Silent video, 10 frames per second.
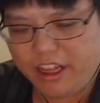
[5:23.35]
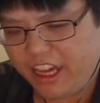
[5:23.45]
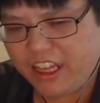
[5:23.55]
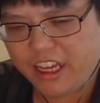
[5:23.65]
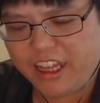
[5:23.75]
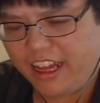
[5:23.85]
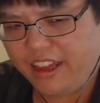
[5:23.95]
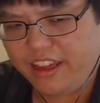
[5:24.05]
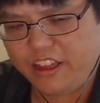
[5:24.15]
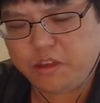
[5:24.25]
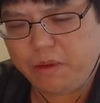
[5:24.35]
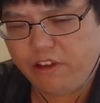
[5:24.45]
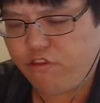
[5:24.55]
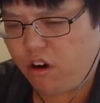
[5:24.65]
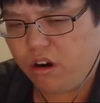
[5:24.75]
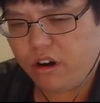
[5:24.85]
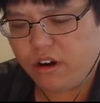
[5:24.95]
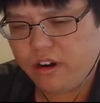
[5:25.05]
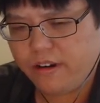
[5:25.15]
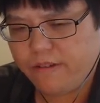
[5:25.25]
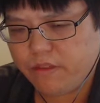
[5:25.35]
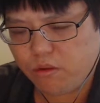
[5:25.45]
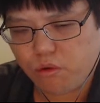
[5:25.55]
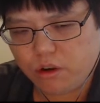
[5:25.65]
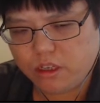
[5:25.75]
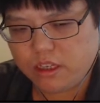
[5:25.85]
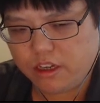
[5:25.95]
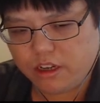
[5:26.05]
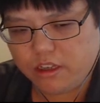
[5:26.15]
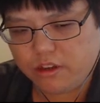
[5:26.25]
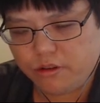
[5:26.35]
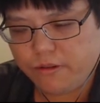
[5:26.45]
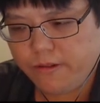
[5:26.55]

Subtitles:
I think that is by far the worst you can do.